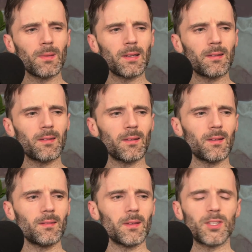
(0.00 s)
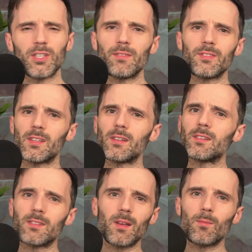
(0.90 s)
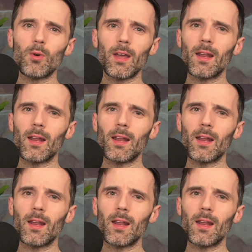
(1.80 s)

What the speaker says: but it shifts it in some way.